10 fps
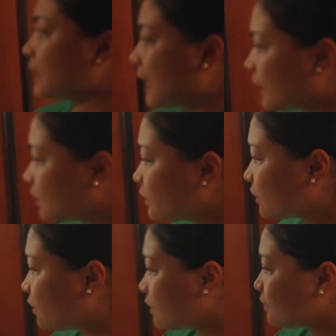Yeah, your
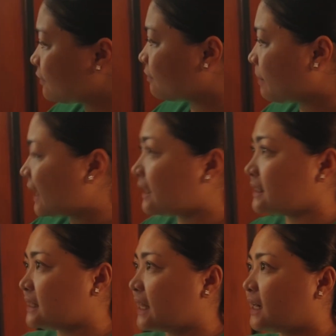golf bag
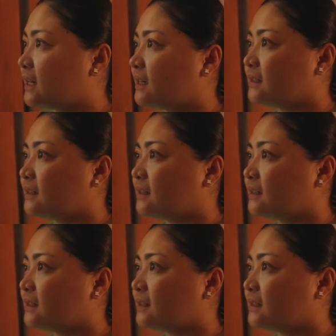is there.